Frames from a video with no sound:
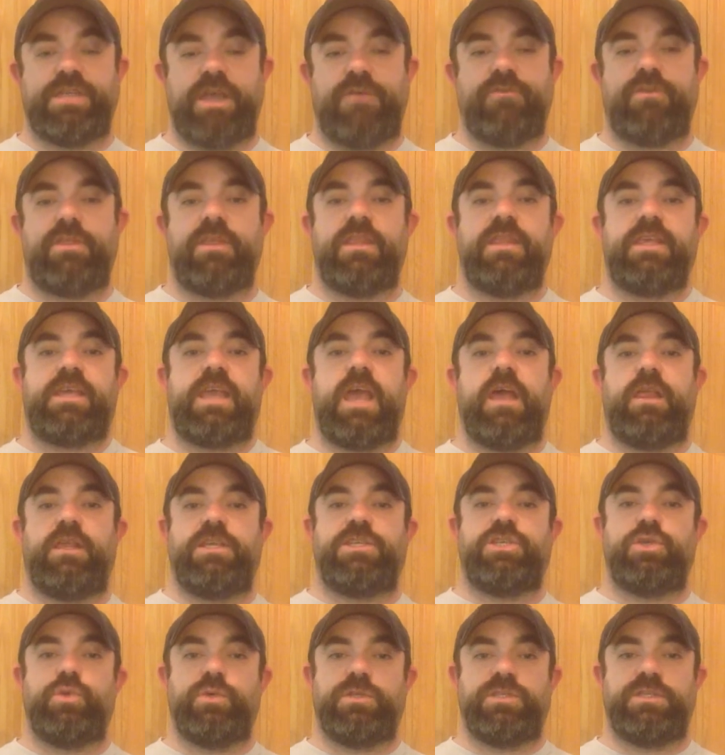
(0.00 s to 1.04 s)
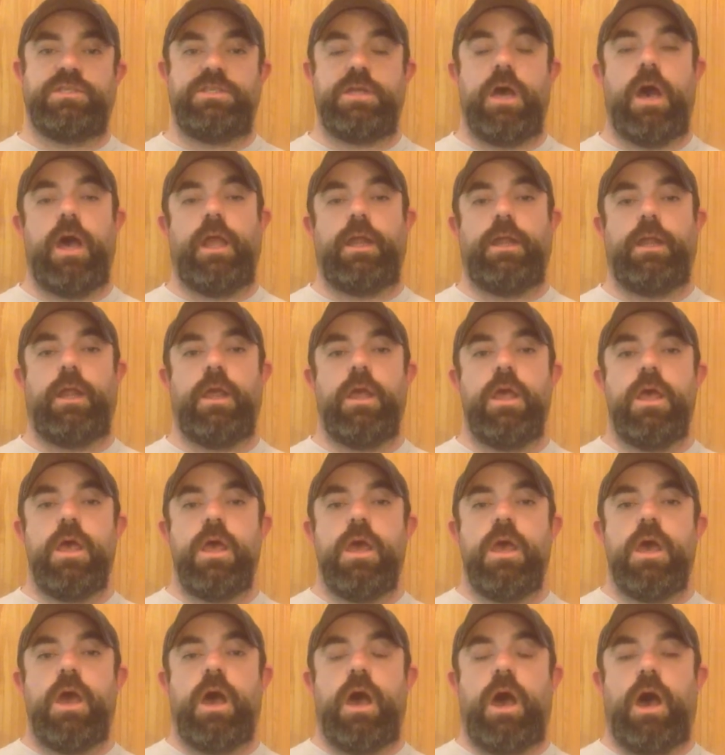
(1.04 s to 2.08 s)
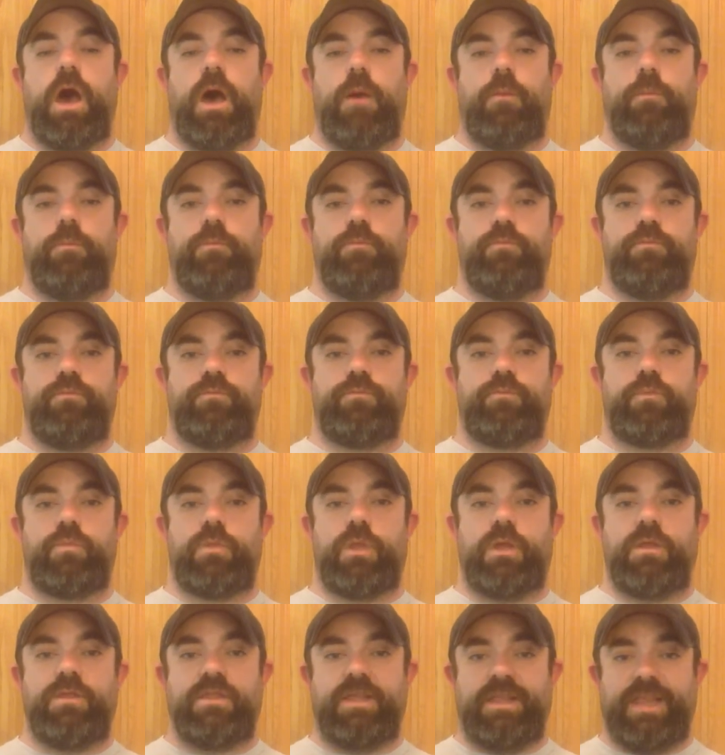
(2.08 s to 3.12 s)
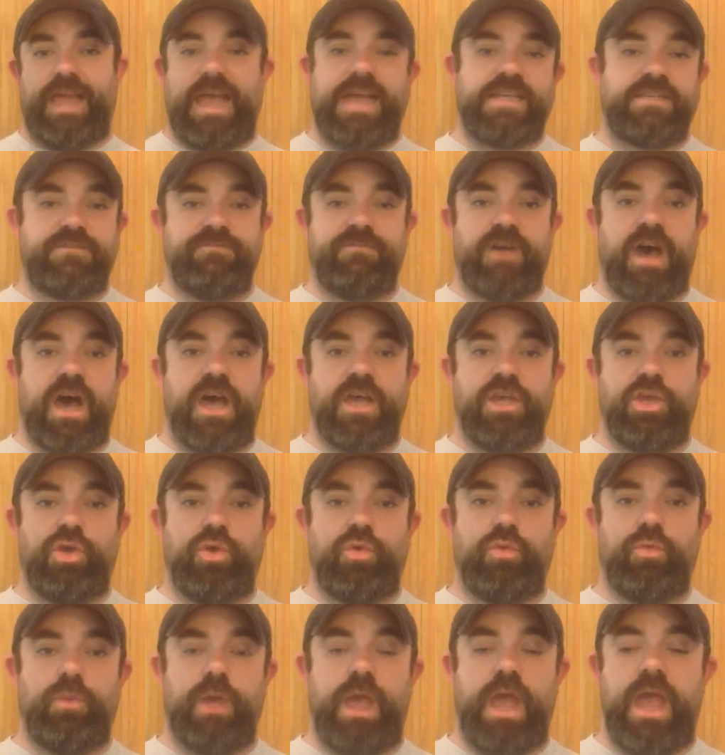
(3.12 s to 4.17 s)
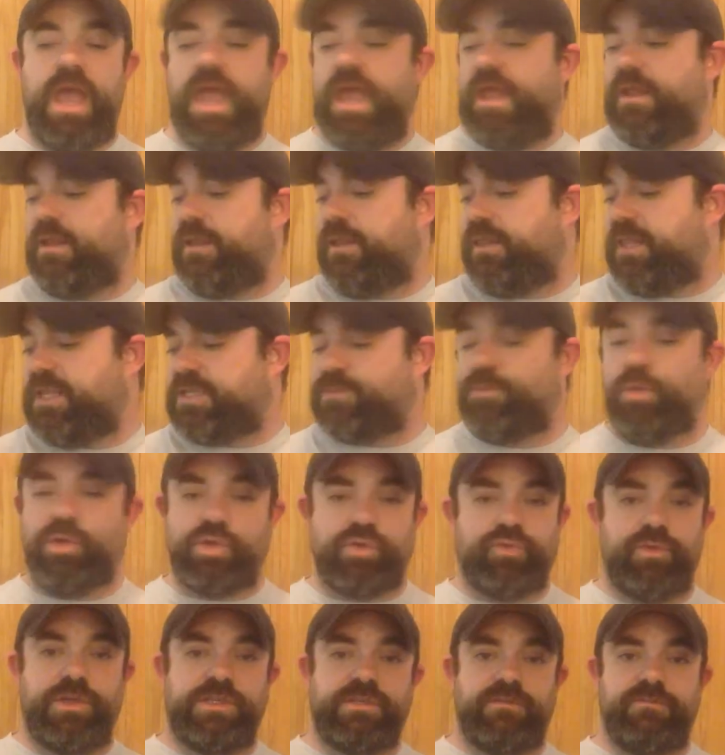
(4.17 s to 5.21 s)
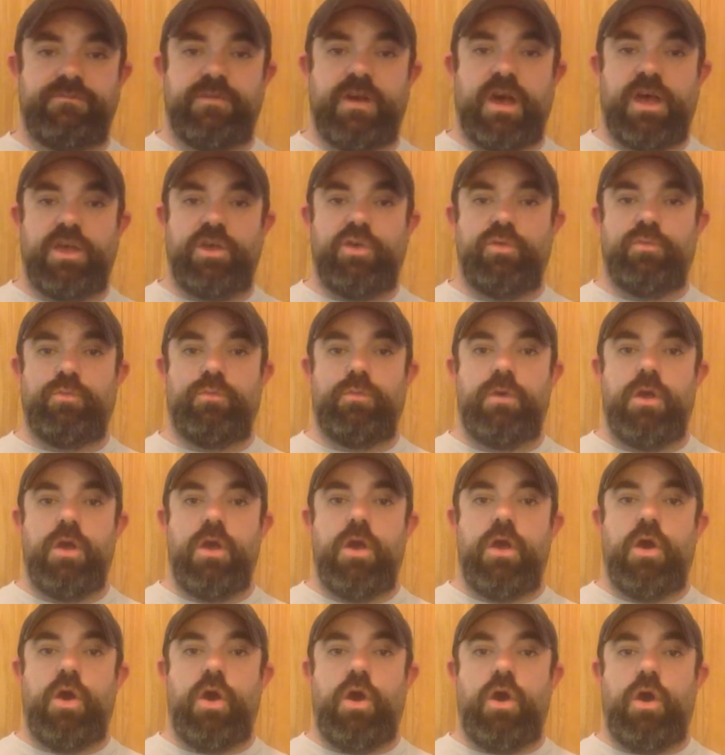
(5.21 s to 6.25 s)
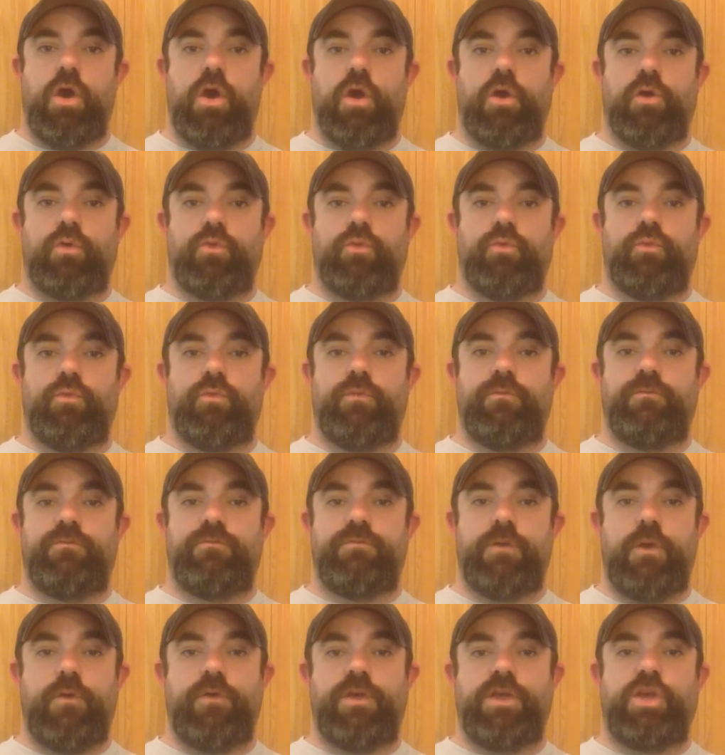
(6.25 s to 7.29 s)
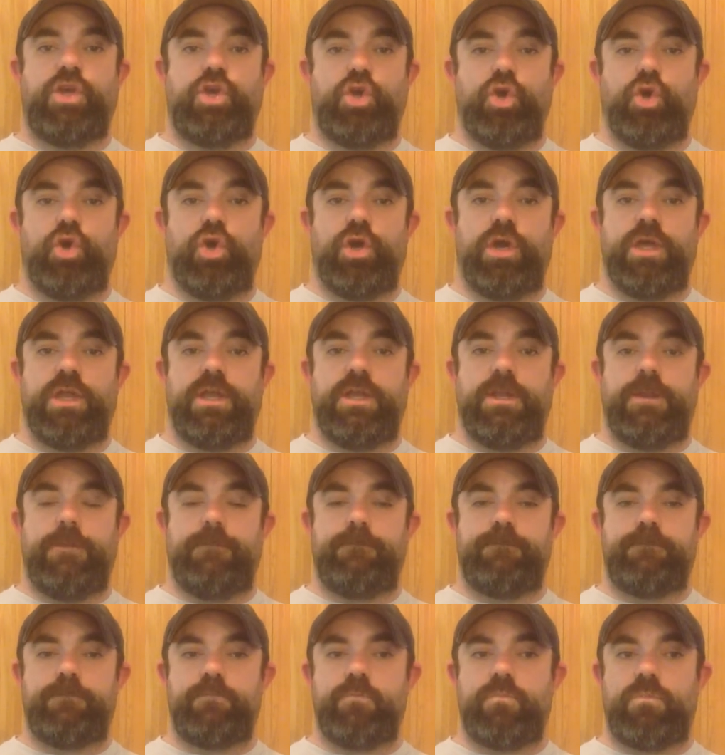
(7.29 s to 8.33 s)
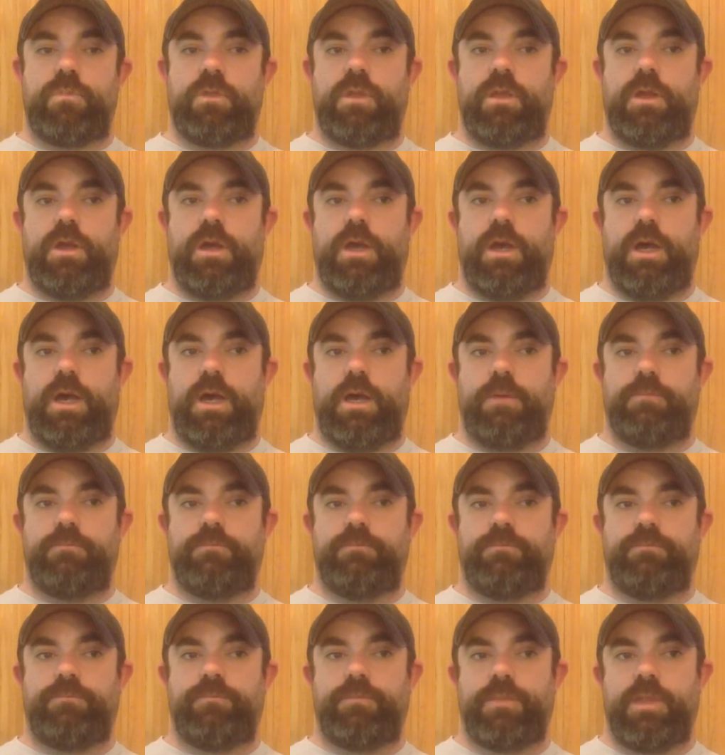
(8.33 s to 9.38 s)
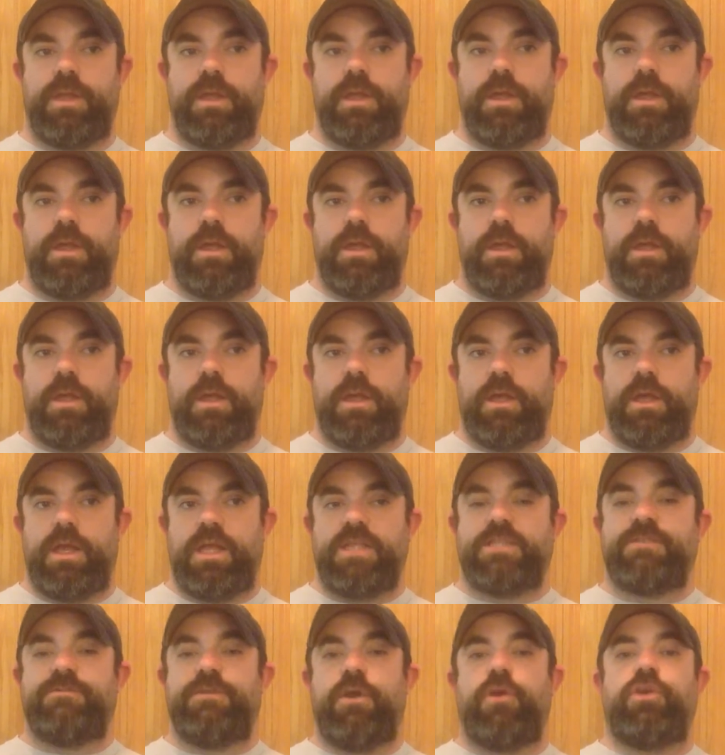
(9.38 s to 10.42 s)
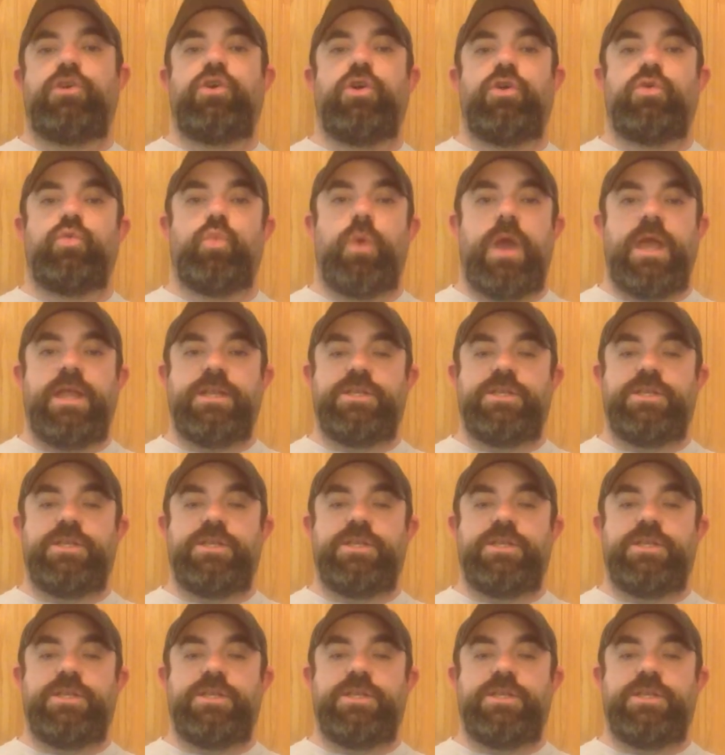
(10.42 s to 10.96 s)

Everything that Kelly Sue has done, the last volume and this most recent volume are very good It's a very good way